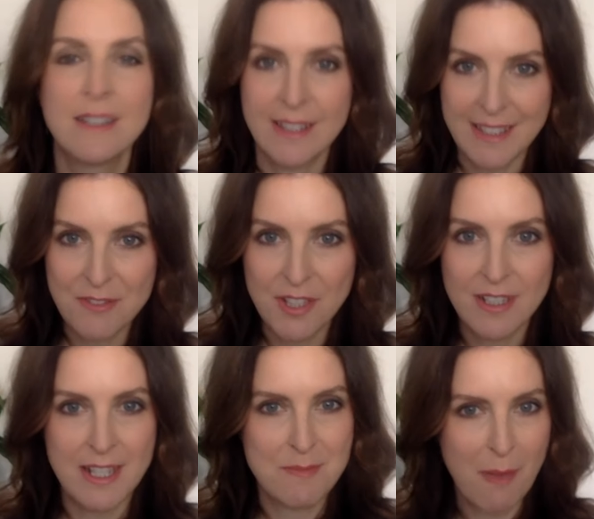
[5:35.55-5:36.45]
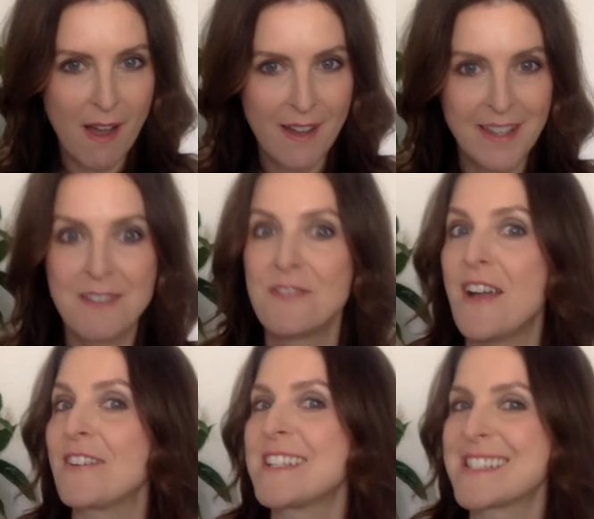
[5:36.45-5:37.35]
even in my
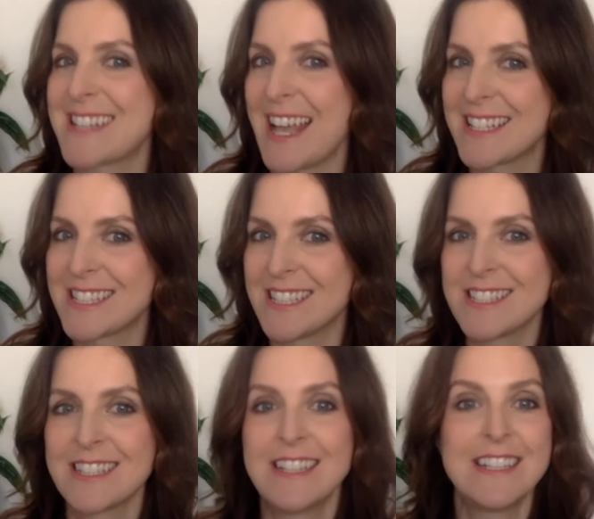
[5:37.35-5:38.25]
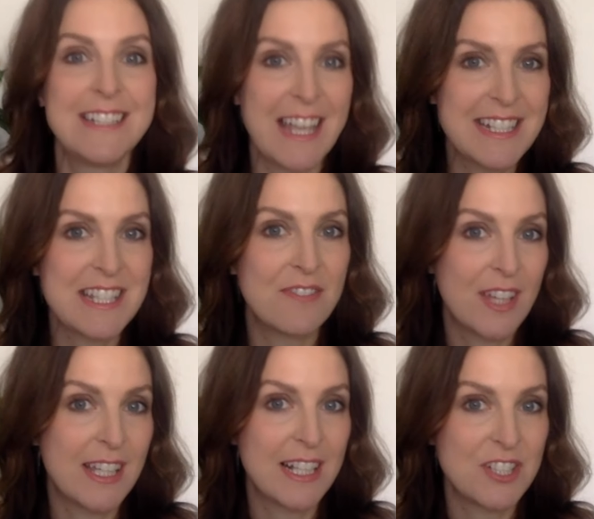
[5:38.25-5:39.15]
very standard native
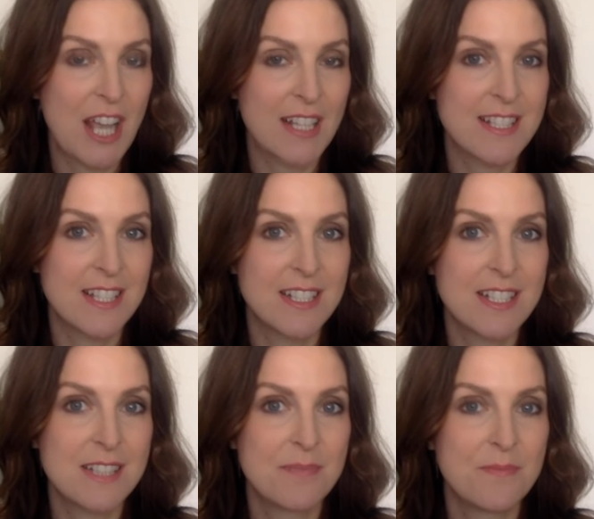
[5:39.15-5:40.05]
English accent.